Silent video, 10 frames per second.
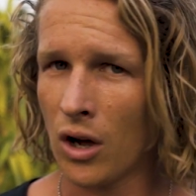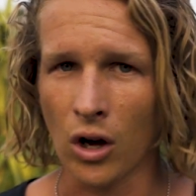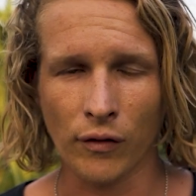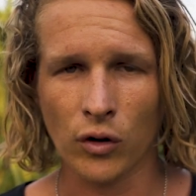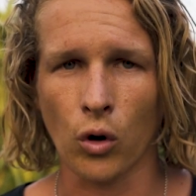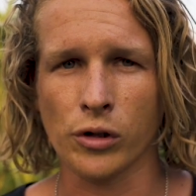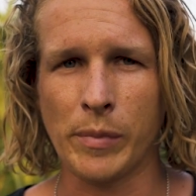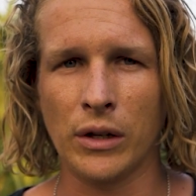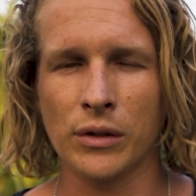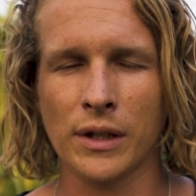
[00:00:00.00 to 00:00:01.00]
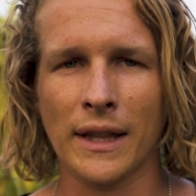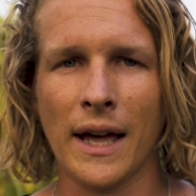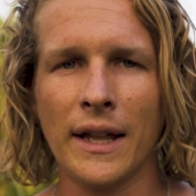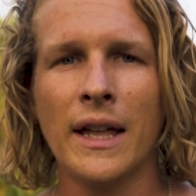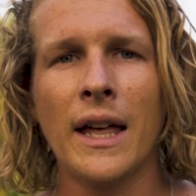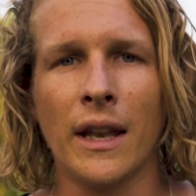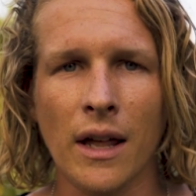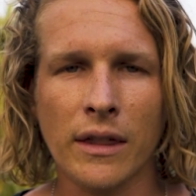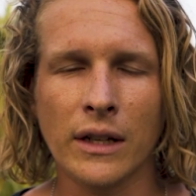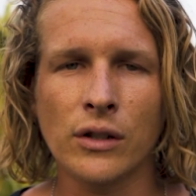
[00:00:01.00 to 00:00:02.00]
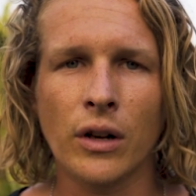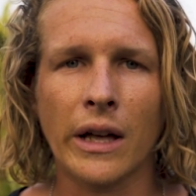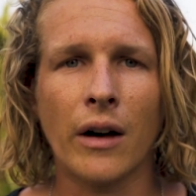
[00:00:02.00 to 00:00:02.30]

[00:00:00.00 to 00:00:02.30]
of course be using that. Another thing to look